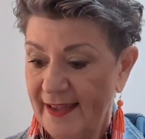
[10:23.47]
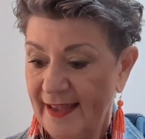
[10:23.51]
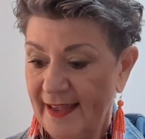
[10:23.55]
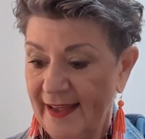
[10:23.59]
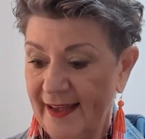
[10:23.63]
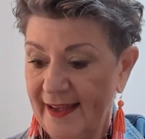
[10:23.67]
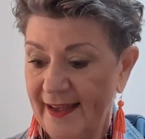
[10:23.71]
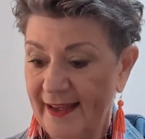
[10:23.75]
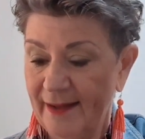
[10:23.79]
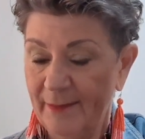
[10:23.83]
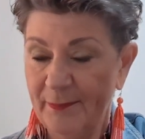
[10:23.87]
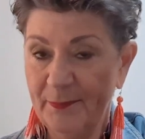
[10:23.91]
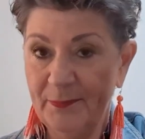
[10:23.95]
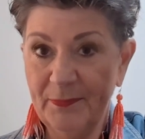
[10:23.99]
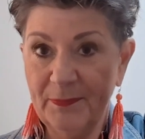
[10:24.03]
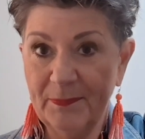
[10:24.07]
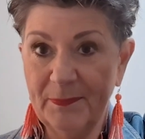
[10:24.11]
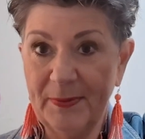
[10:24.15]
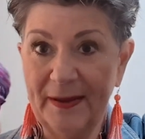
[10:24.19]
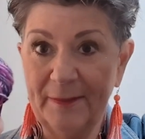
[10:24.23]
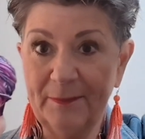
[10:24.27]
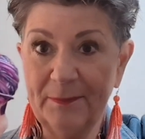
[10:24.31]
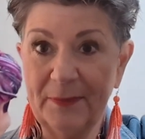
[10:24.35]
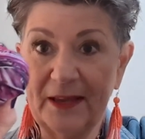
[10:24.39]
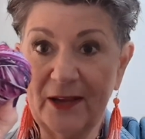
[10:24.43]

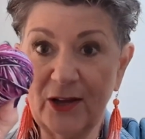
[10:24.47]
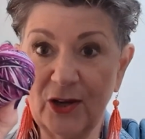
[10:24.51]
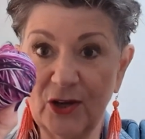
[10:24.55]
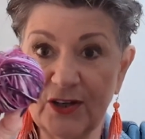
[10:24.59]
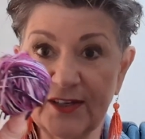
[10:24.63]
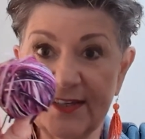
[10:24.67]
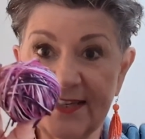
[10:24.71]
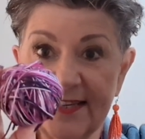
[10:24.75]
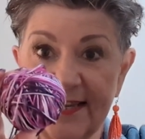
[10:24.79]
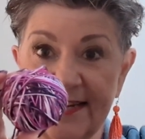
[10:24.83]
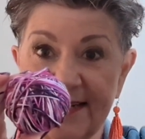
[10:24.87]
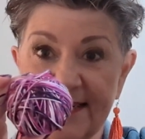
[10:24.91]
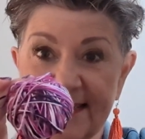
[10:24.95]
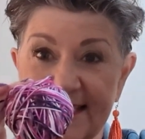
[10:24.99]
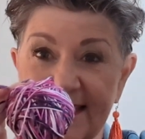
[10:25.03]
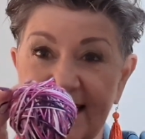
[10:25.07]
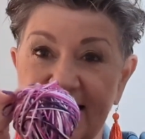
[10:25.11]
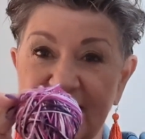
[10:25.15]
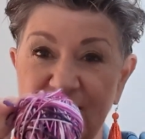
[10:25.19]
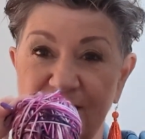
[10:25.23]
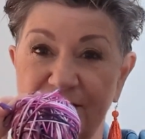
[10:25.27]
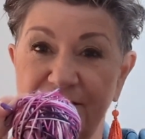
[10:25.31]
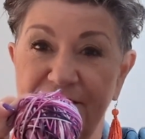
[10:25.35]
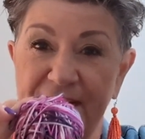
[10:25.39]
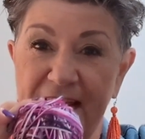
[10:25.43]
But because it's
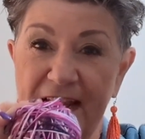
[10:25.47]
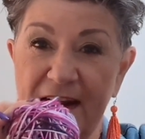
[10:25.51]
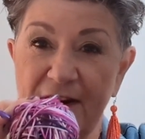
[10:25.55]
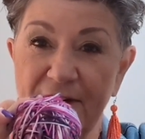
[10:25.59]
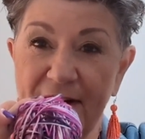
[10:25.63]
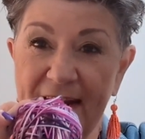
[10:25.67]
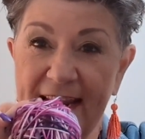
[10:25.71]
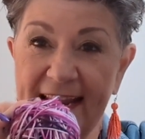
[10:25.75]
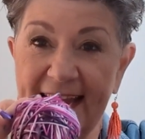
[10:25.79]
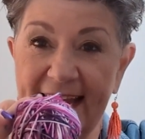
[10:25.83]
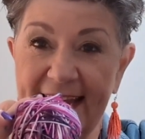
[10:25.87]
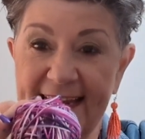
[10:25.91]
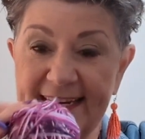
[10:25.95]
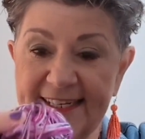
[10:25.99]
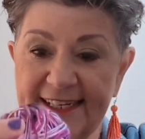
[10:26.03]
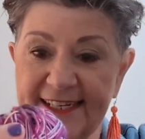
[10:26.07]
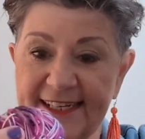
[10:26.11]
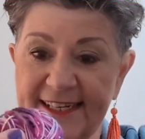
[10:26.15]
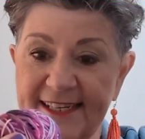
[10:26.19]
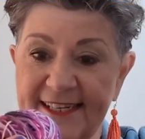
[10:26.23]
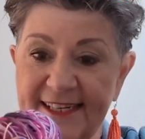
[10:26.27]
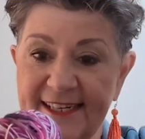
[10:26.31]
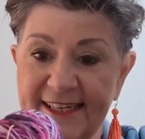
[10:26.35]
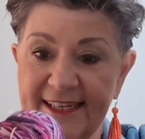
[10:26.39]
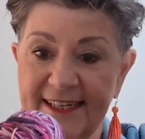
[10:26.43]
such a
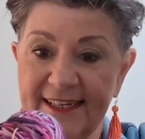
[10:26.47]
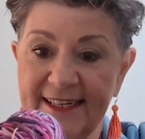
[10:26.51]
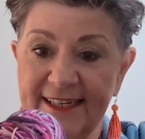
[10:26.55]
variegated